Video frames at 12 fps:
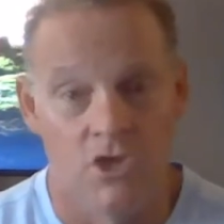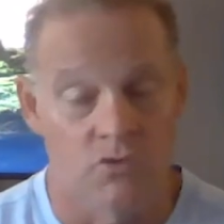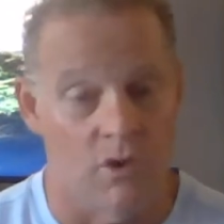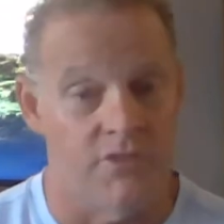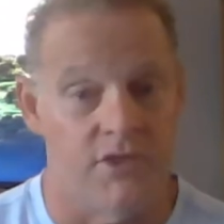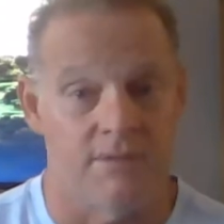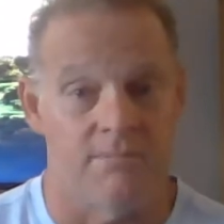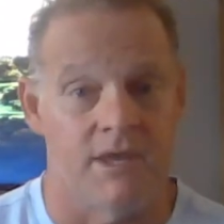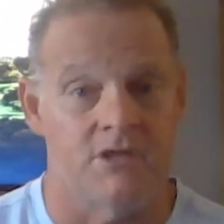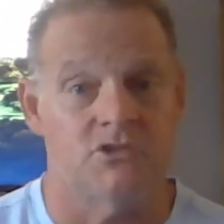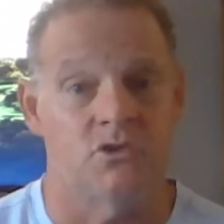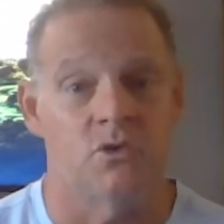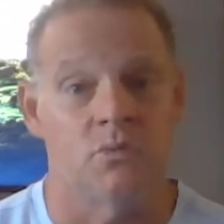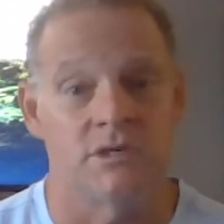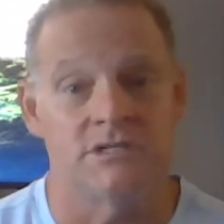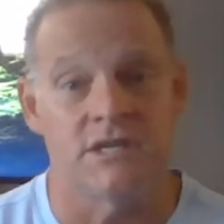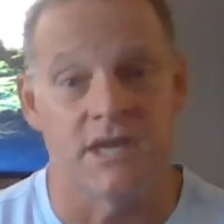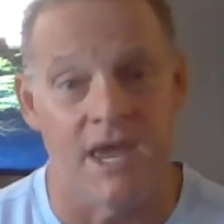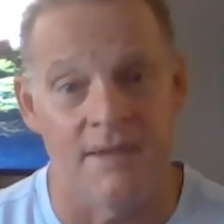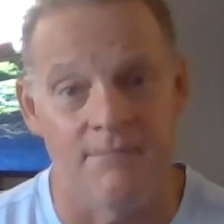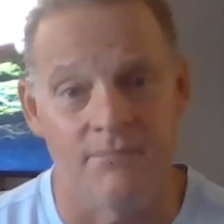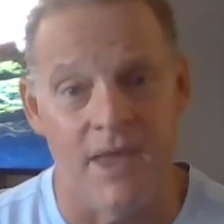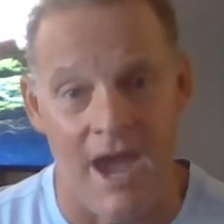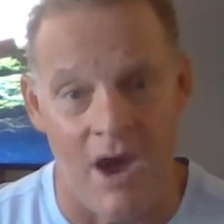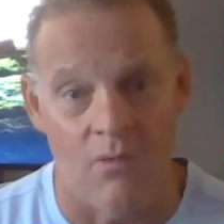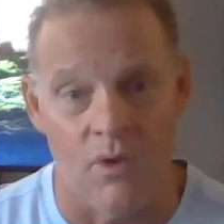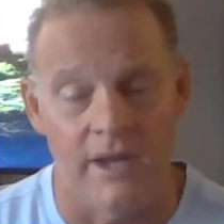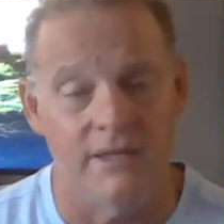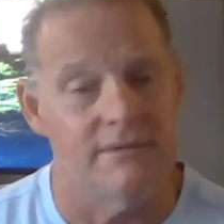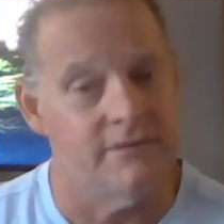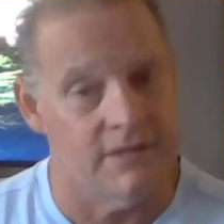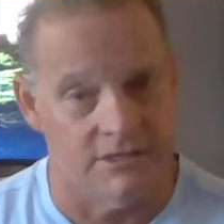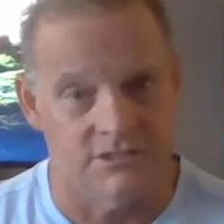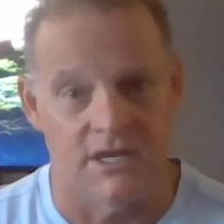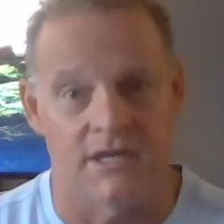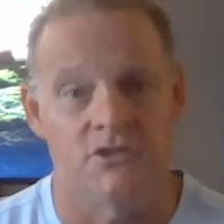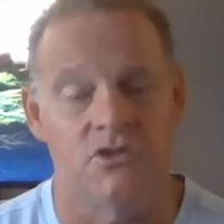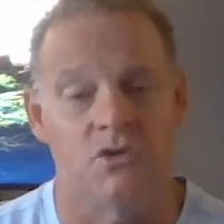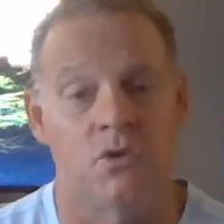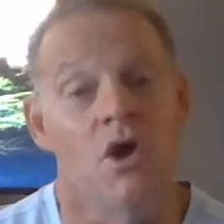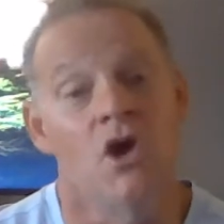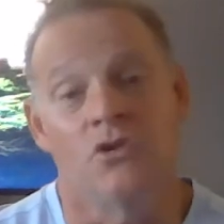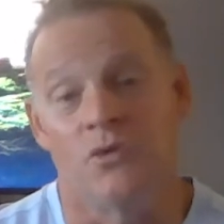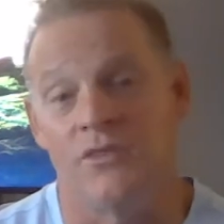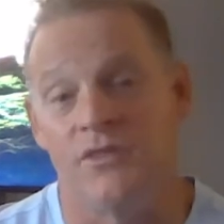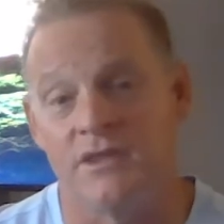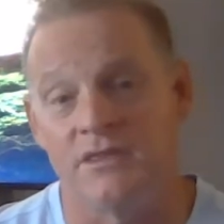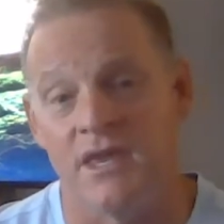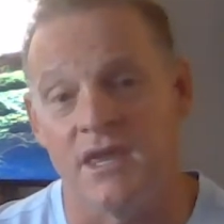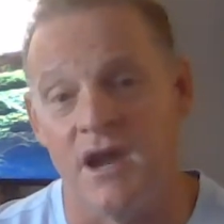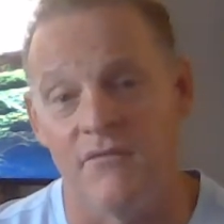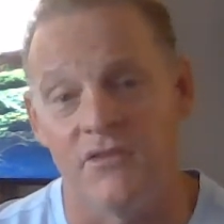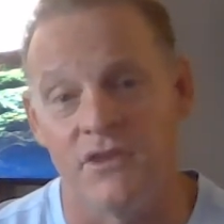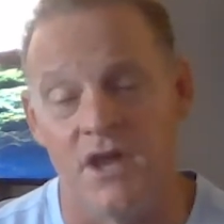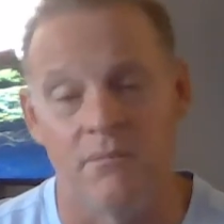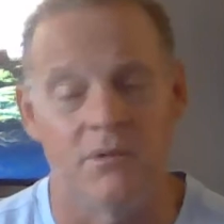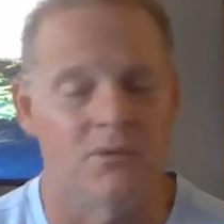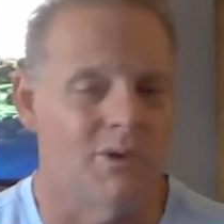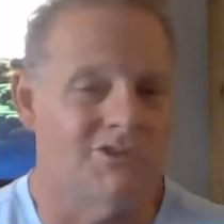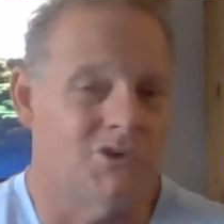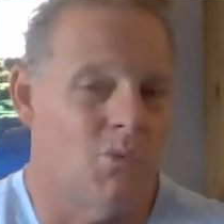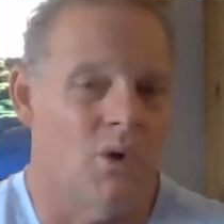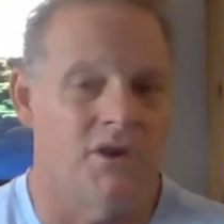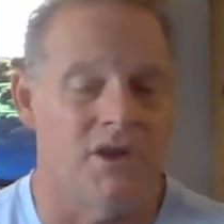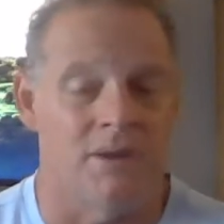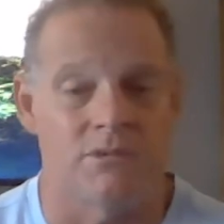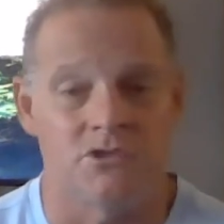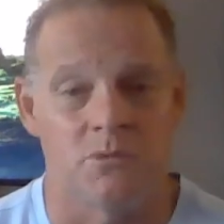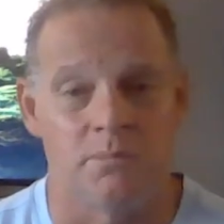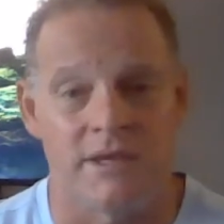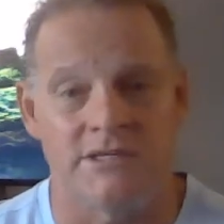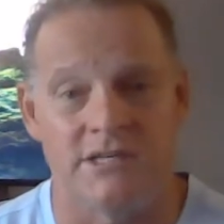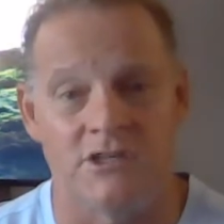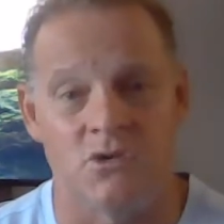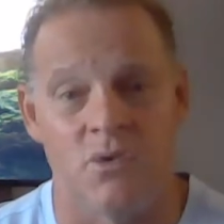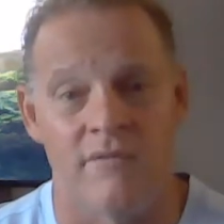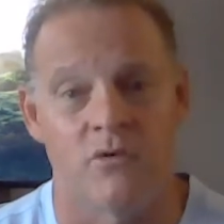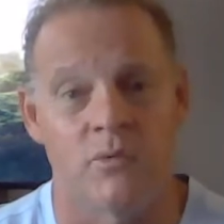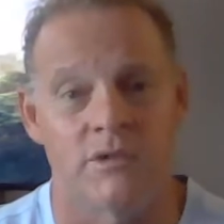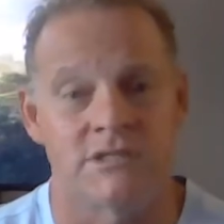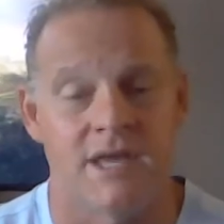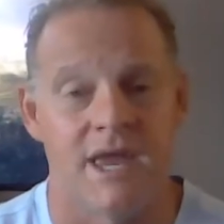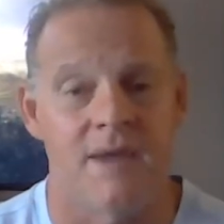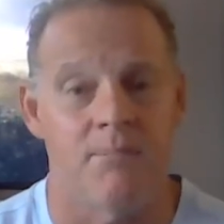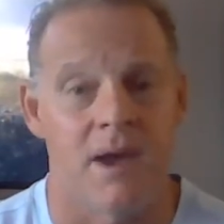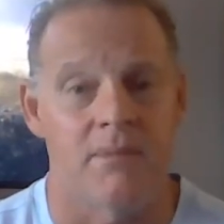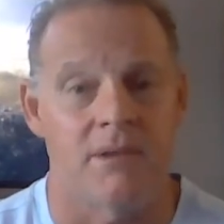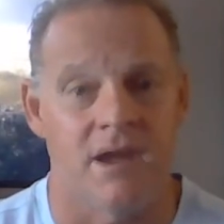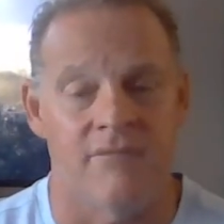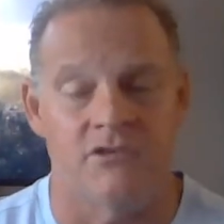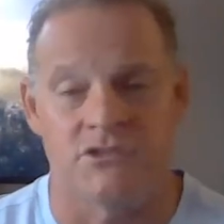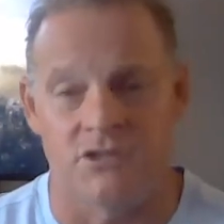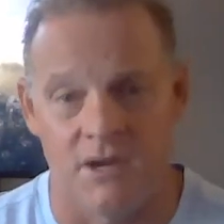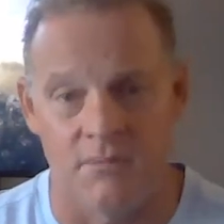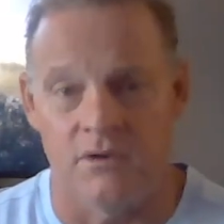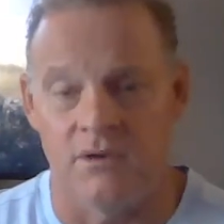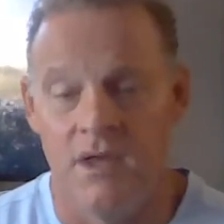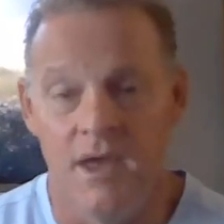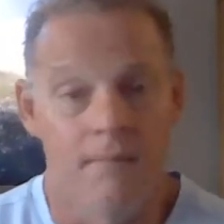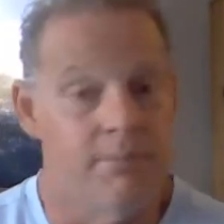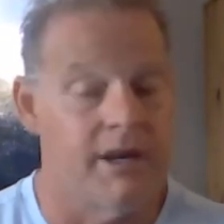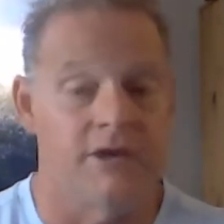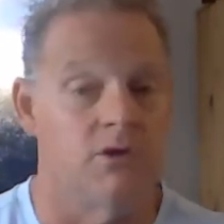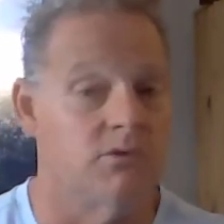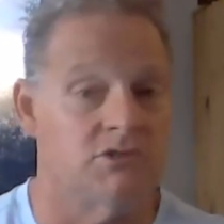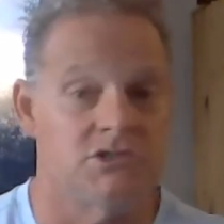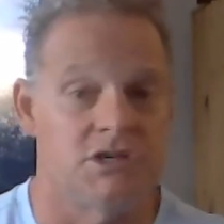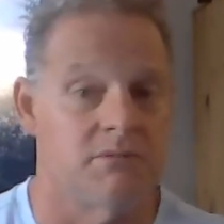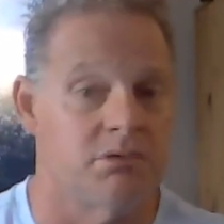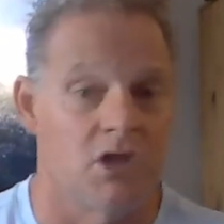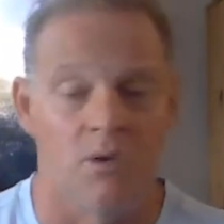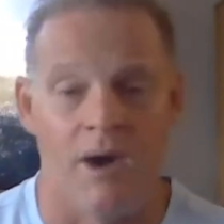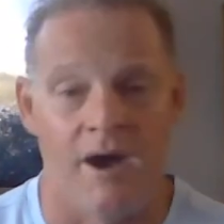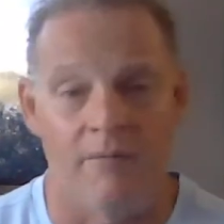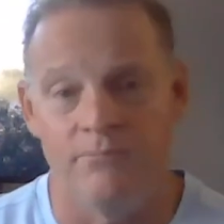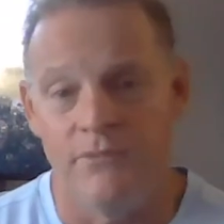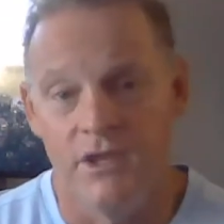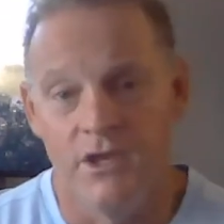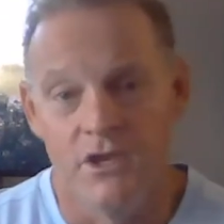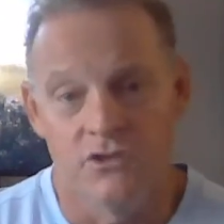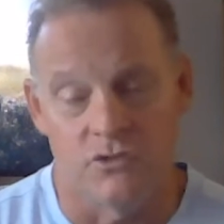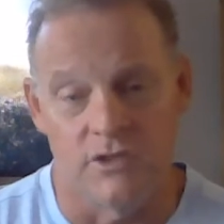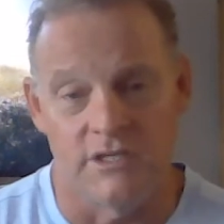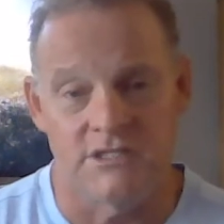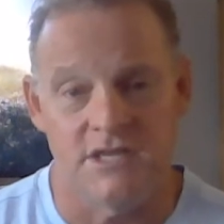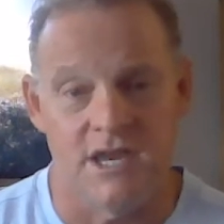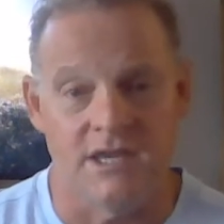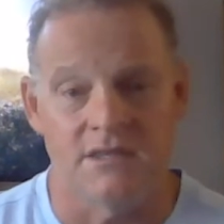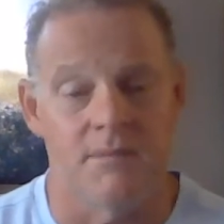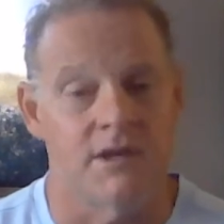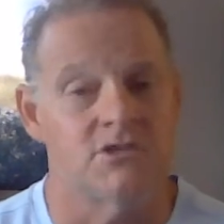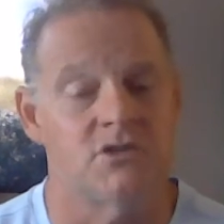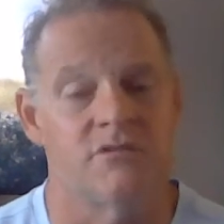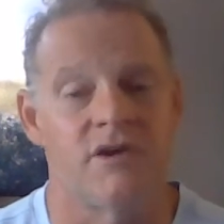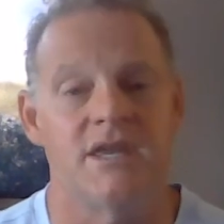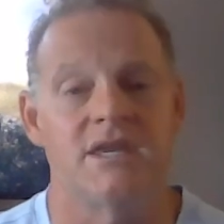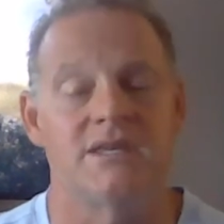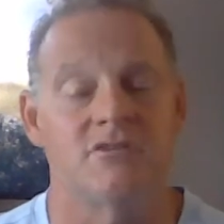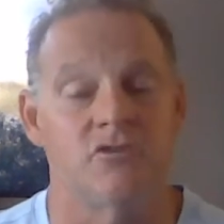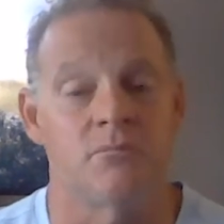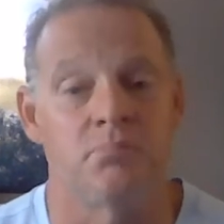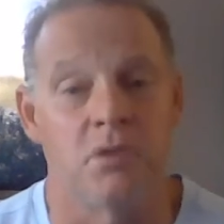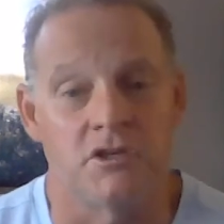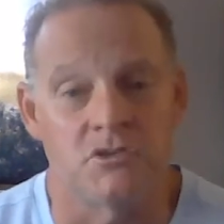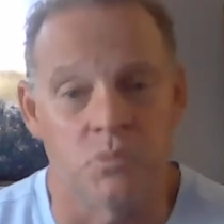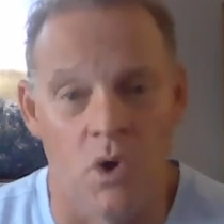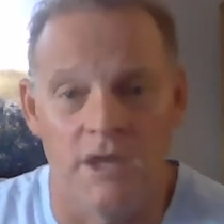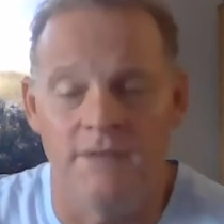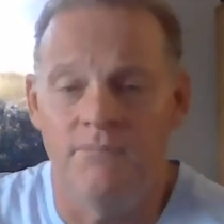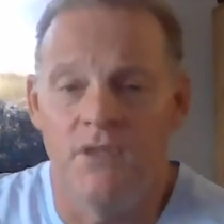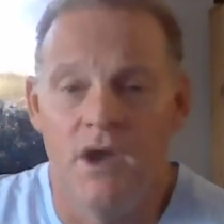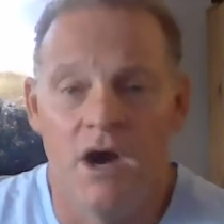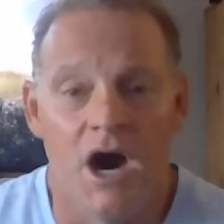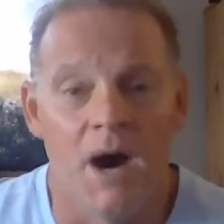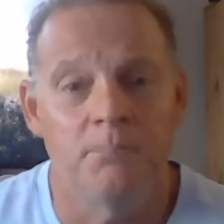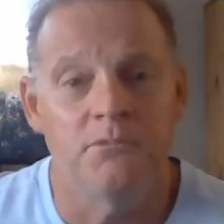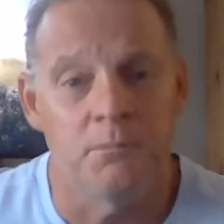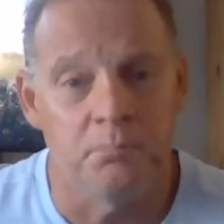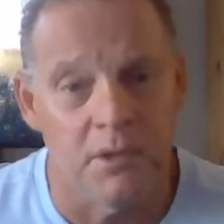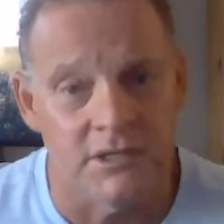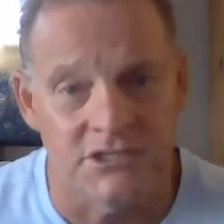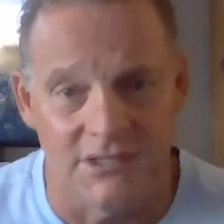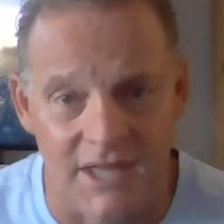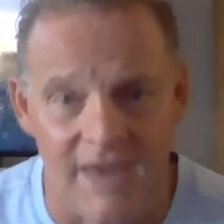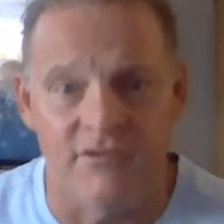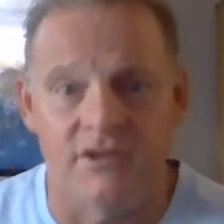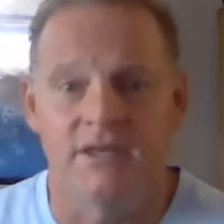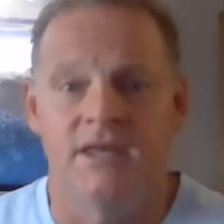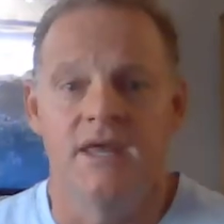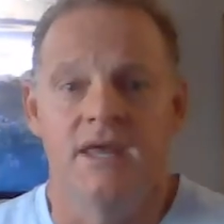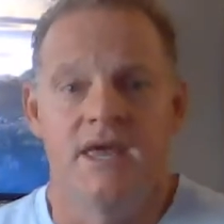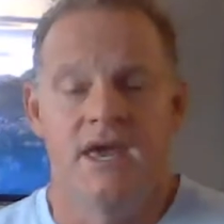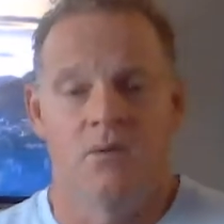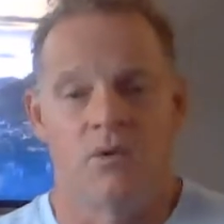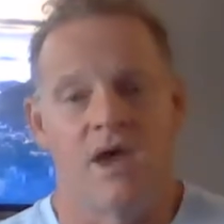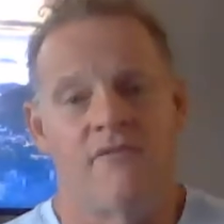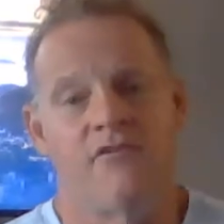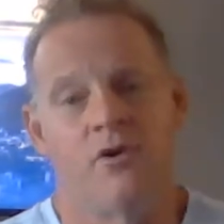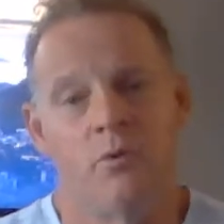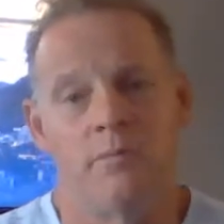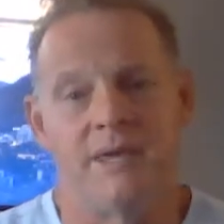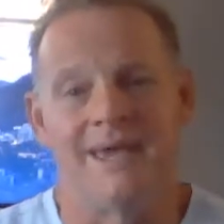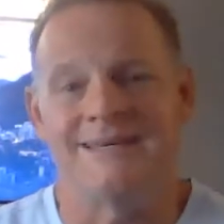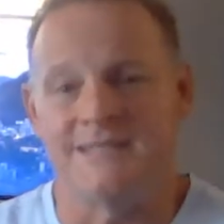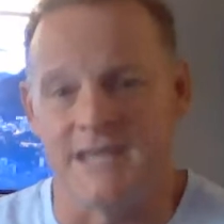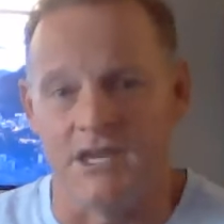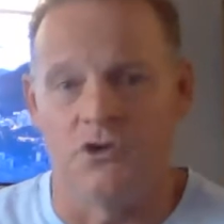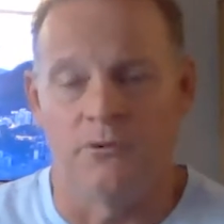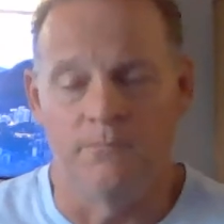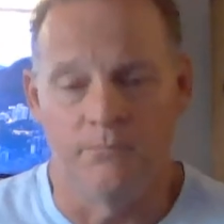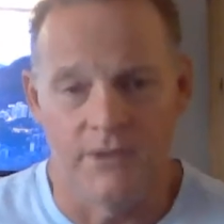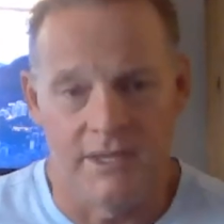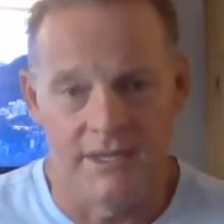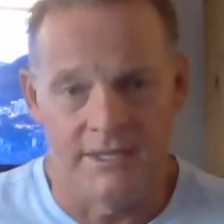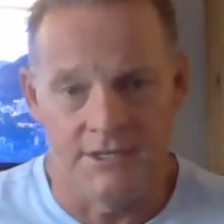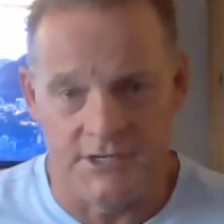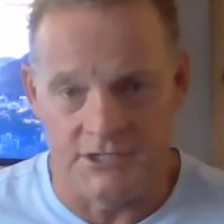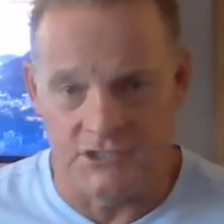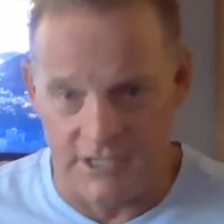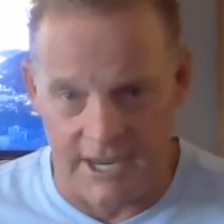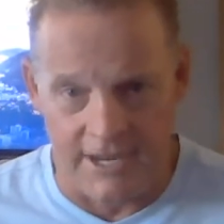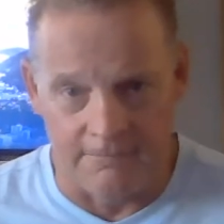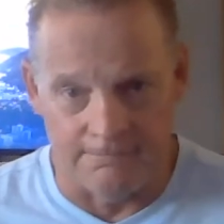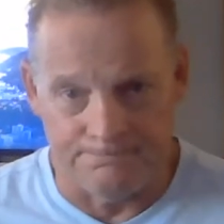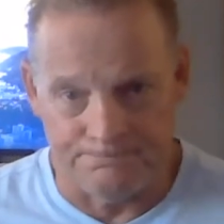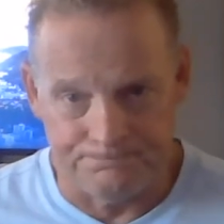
Do I think Minnesota wins the game outright? Yes, I do. Do I think they cover the number? Well, it's a 1 number, so basically whoever wins the game probably covers the number. But I don't see a blowout. So let's take the Minnesota Vikings from +1 up to +11 and what I feel will be a single-digit game.